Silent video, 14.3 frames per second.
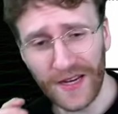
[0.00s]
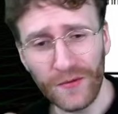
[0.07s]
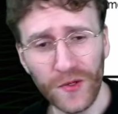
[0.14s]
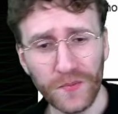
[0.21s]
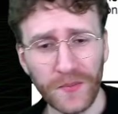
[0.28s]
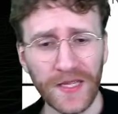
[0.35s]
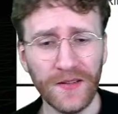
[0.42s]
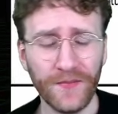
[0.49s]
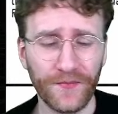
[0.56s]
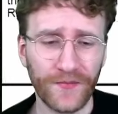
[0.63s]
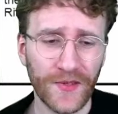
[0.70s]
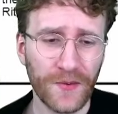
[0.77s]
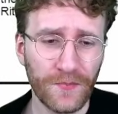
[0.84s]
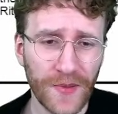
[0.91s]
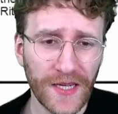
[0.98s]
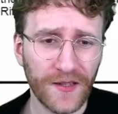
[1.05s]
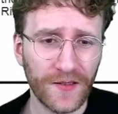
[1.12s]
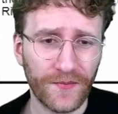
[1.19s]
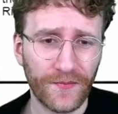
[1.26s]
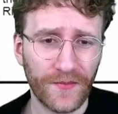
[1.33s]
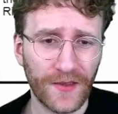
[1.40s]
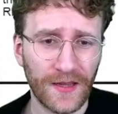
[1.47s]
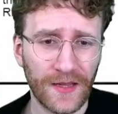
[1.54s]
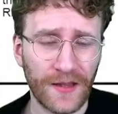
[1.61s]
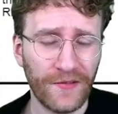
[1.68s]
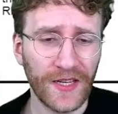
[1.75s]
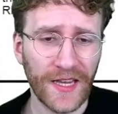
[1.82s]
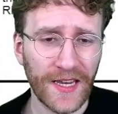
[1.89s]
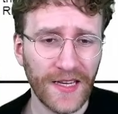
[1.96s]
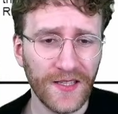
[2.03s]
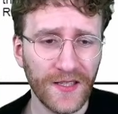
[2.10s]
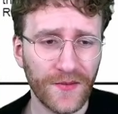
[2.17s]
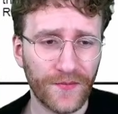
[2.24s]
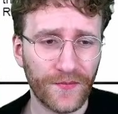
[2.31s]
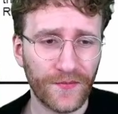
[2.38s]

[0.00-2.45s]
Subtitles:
would be a big level 8